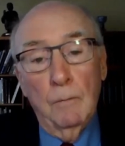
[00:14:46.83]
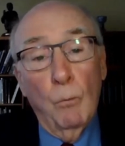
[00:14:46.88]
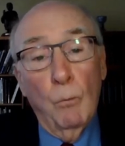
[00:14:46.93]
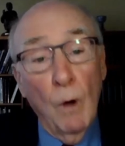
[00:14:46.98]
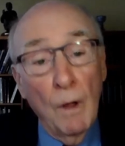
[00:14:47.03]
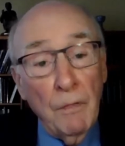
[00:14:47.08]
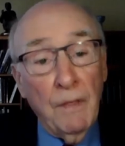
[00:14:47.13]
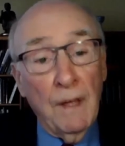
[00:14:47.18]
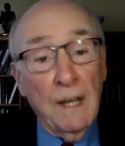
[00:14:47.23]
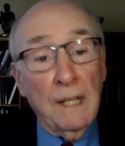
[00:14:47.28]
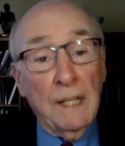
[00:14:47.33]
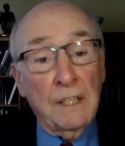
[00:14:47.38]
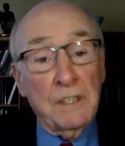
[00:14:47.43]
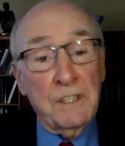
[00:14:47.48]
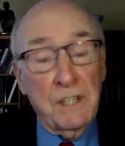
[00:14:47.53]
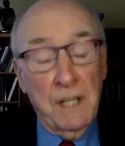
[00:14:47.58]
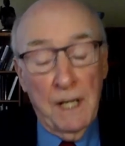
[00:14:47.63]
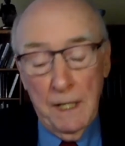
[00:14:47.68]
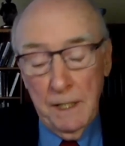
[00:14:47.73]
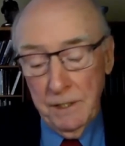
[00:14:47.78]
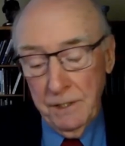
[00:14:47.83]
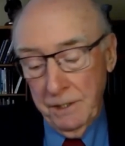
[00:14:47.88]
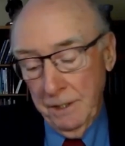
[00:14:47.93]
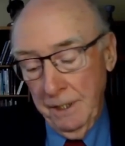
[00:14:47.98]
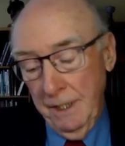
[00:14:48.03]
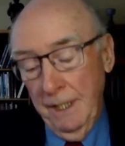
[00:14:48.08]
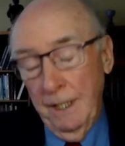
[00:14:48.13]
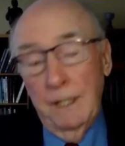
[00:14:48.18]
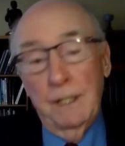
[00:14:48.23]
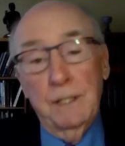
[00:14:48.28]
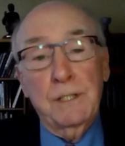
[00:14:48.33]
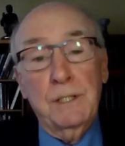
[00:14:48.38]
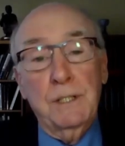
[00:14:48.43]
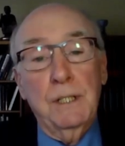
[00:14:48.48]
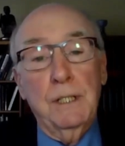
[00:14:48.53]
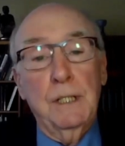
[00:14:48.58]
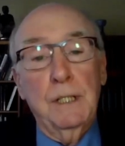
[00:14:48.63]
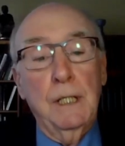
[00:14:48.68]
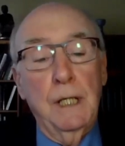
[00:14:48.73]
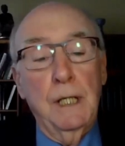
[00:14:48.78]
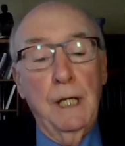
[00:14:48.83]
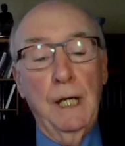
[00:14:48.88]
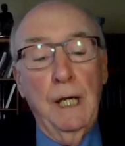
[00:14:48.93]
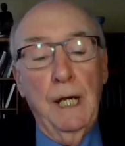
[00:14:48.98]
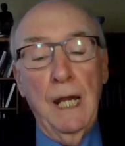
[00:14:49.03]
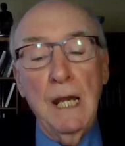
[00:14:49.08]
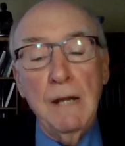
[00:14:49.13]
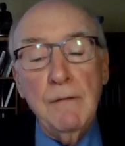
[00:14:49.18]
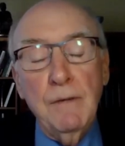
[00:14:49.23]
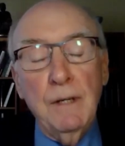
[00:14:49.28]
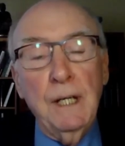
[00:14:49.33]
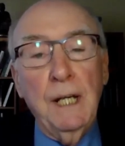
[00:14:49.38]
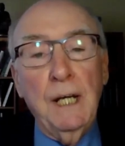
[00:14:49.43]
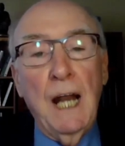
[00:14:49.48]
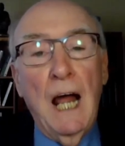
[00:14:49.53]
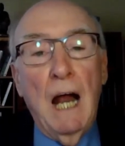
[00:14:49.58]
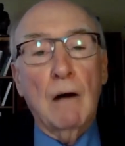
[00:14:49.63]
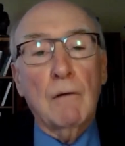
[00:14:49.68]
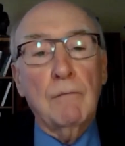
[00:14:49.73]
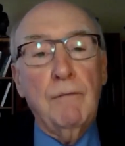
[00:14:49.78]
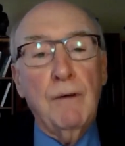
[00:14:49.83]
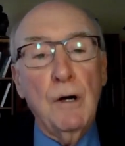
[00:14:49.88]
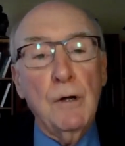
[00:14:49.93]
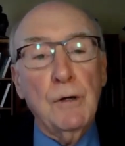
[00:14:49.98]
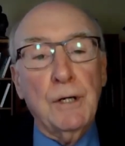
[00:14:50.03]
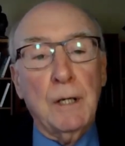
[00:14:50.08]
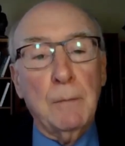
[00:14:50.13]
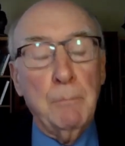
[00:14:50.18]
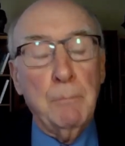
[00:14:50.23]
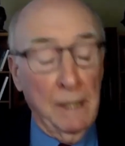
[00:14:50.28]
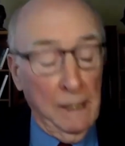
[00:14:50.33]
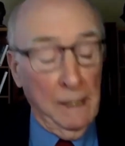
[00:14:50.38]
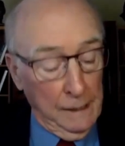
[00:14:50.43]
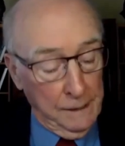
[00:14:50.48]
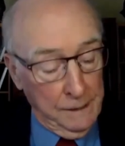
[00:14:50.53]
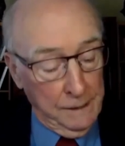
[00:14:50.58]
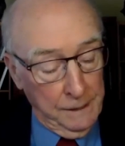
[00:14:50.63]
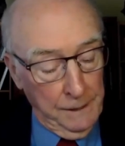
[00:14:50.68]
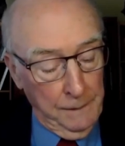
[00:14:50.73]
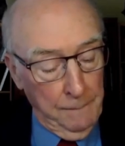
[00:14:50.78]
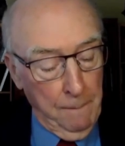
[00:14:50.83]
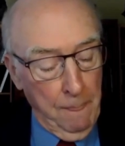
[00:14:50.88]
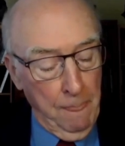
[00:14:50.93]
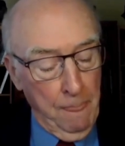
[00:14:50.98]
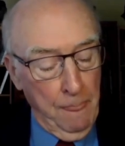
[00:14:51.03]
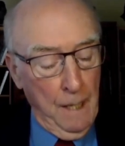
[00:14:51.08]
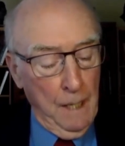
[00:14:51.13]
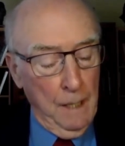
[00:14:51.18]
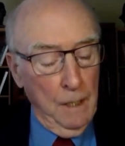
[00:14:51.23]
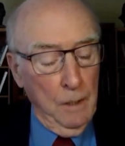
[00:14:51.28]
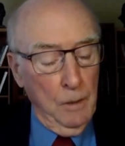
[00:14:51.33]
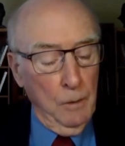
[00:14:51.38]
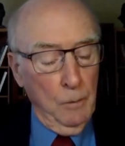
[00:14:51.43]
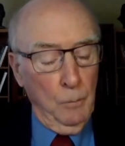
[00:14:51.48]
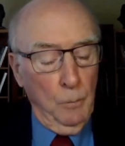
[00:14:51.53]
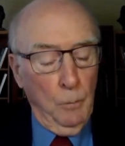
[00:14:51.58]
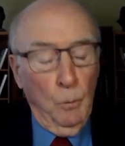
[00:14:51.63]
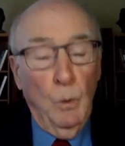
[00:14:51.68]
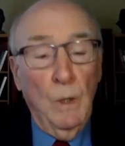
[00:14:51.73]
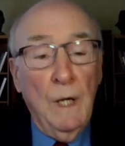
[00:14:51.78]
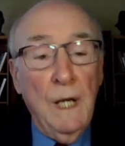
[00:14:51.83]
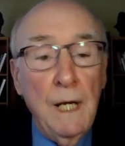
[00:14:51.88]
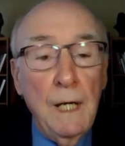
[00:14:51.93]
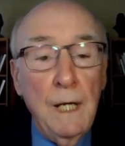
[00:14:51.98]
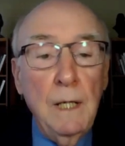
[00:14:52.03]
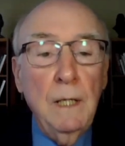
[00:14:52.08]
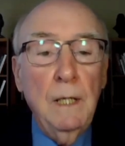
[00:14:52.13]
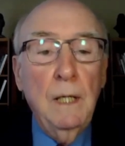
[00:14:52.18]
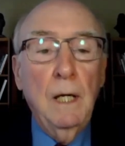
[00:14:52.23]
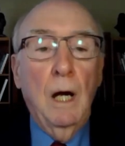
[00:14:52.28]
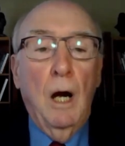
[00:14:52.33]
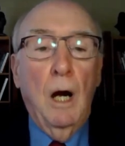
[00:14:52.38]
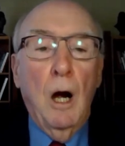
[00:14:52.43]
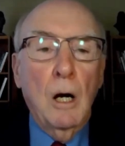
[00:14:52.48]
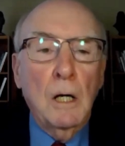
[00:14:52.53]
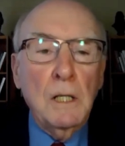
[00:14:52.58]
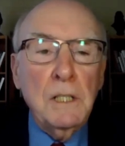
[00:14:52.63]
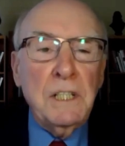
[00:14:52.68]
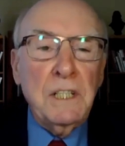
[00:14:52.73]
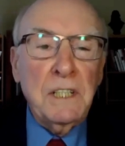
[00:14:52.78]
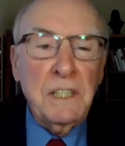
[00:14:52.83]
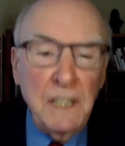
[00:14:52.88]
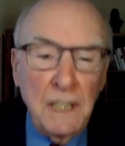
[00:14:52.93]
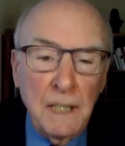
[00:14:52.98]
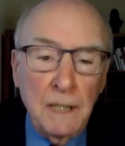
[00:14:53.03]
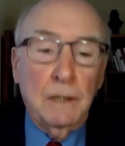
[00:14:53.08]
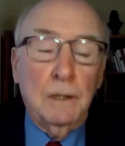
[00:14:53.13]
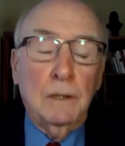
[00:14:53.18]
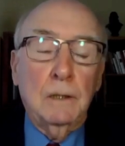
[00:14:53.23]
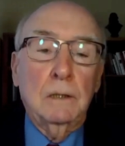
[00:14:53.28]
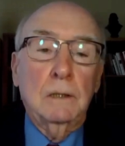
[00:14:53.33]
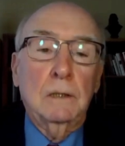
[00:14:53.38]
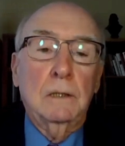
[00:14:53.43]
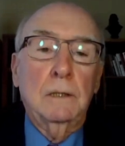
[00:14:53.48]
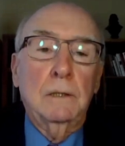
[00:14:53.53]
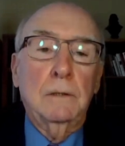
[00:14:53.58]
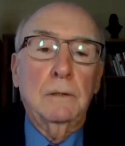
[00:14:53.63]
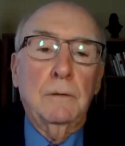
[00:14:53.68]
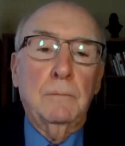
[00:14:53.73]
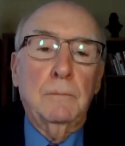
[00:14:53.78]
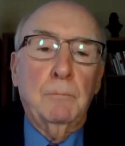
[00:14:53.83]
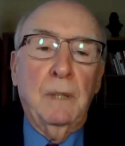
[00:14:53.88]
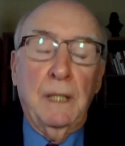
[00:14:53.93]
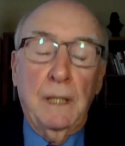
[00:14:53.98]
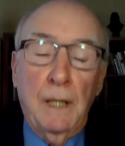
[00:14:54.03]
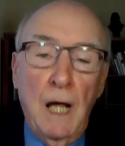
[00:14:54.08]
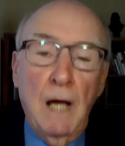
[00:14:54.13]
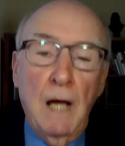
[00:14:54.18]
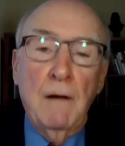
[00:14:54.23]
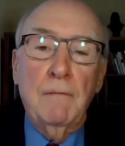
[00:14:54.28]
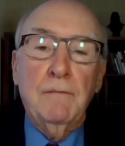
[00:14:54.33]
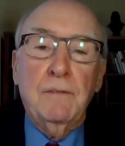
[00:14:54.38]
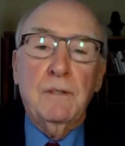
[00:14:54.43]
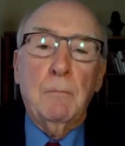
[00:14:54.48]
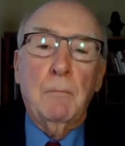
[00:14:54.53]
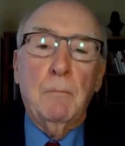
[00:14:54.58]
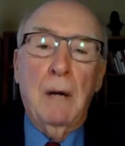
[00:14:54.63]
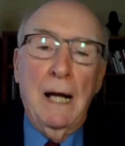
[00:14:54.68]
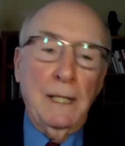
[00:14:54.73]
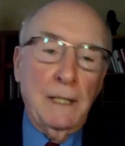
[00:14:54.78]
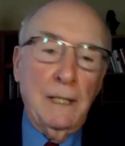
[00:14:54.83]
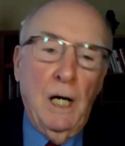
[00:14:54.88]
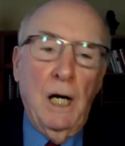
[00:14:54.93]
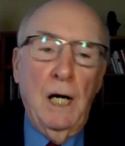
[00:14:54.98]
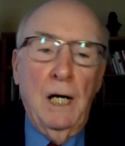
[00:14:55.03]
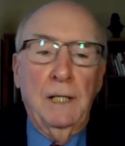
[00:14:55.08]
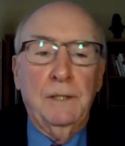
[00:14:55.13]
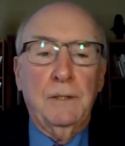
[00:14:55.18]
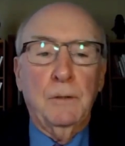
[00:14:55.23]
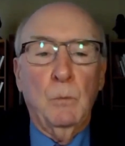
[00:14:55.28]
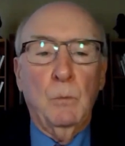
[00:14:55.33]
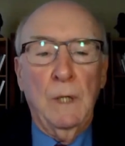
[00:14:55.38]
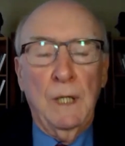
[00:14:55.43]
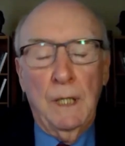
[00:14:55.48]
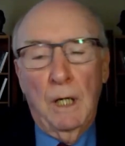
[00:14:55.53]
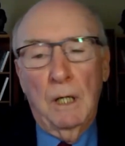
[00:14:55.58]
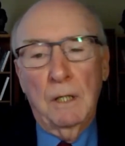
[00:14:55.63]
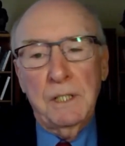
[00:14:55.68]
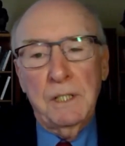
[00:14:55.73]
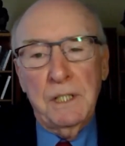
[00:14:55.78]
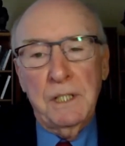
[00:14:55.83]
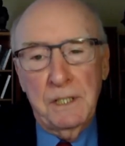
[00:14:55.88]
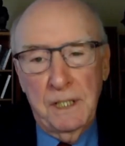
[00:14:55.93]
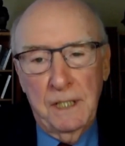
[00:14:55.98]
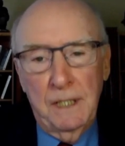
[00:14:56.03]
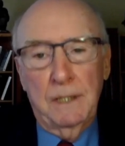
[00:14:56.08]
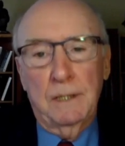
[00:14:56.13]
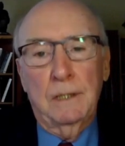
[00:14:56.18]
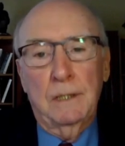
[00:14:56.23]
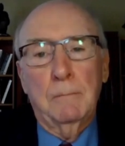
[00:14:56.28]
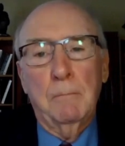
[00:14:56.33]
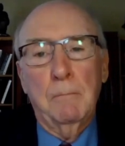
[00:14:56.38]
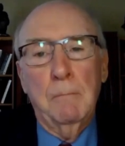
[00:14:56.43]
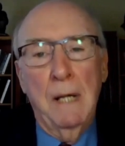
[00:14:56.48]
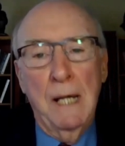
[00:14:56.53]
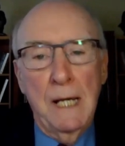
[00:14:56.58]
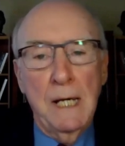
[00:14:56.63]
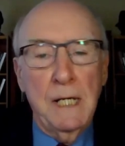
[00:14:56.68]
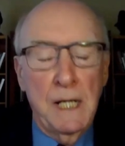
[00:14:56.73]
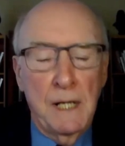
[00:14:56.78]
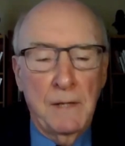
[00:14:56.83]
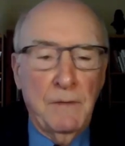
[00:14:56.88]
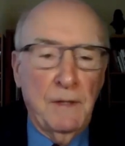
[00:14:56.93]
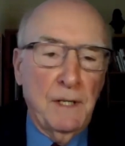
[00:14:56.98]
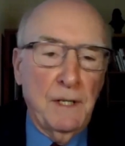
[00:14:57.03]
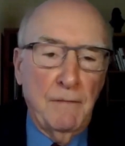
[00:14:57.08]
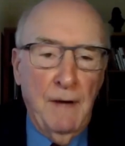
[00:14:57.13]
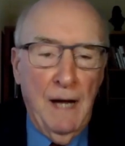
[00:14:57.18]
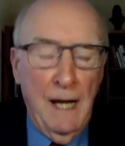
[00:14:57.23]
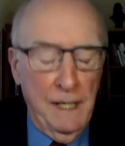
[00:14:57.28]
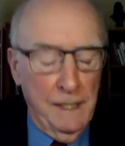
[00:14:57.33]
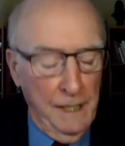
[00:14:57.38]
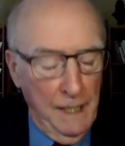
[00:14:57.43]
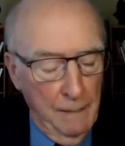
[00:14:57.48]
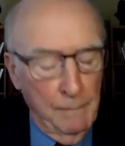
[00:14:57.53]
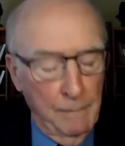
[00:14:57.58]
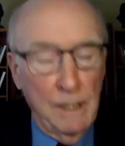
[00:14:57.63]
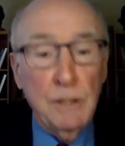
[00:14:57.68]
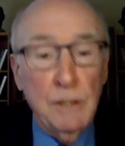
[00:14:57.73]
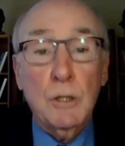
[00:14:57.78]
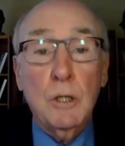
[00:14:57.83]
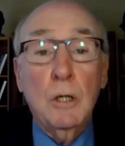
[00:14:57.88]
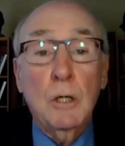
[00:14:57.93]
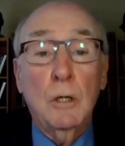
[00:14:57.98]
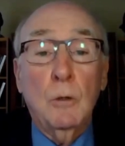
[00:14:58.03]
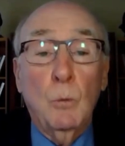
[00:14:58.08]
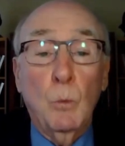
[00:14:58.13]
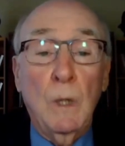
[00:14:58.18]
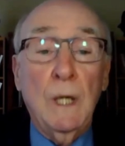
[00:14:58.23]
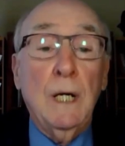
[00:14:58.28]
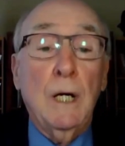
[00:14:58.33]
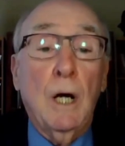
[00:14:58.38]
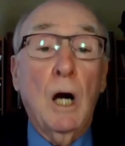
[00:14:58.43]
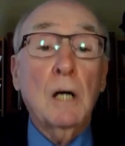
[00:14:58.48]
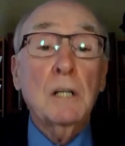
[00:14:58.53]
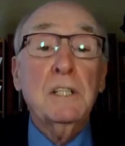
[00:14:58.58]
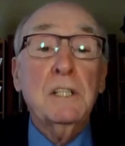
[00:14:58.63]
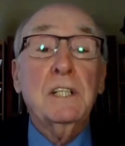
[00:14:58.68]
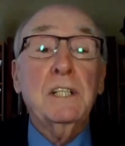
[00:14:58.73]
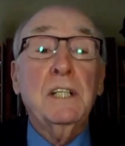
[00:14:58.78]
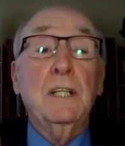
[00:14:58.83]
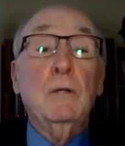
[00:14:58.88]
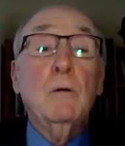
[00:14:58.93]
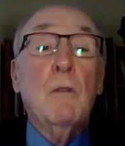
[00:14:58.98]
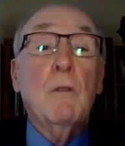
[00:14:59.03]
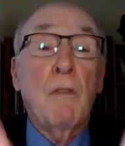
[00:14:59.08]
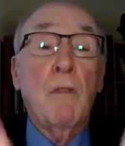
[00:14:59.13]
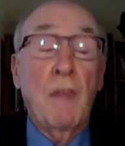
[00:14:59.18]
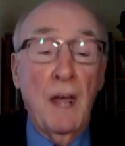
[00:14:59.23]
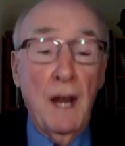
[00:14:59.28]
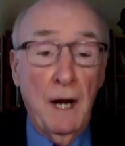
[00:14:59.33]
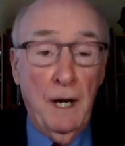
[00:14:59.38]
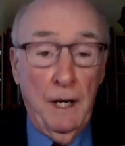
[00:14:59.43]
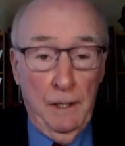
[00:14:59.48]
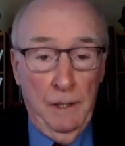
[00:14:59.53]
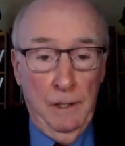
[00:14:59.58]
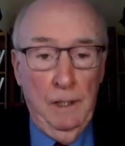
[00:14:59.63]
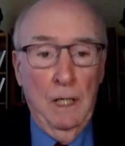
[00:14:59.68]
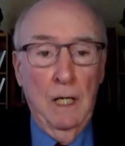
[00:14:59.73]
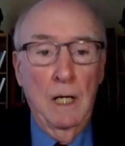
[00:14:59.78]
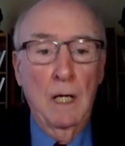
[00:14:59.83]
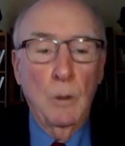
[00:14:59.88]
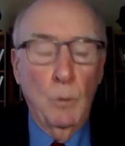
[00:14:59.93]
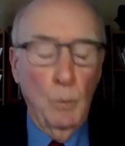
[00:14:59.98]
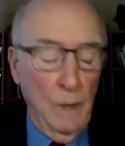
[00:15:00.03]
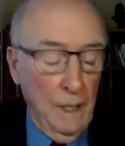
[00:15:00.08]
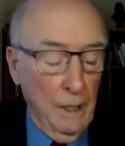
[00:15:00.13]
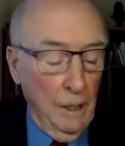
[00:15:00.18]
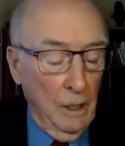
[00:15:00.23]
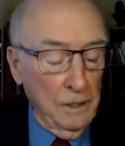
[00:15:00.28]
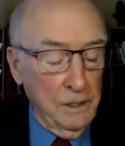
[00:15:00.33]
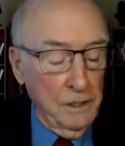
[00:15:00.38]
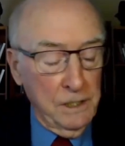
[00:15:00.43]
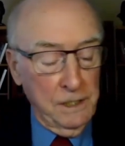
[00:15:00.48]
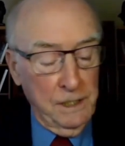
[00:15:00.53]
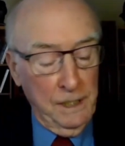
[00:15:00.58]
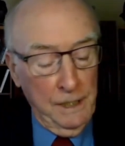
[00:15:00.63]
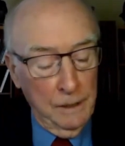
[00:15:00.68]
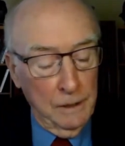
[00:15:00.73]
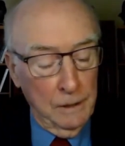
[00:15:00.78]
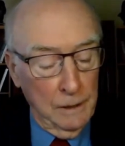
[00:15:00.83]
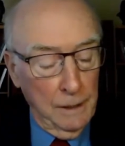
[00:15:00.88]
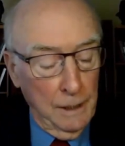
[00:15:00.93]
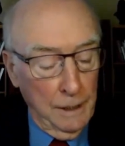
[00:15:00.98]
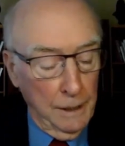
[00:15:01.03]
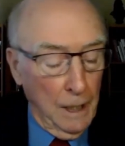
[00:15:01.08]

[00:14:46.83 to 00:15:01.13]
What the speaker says: One thing it says is, even in our vulnerability, we are still beloved by God. We are still made in the divine image. We are still there. We are still